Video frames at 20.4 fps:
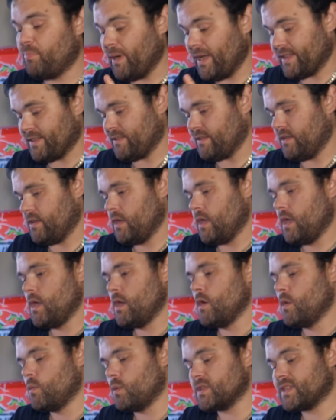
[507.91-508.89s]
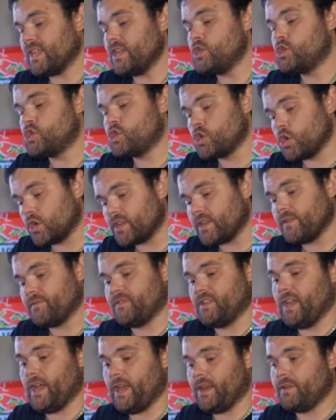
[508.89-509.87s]
but what they should
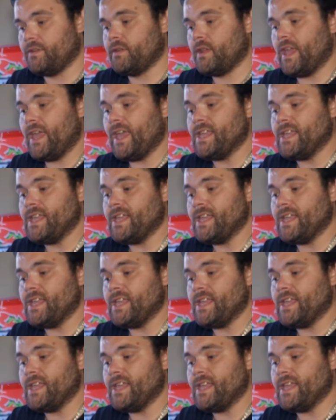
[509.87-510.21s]
have done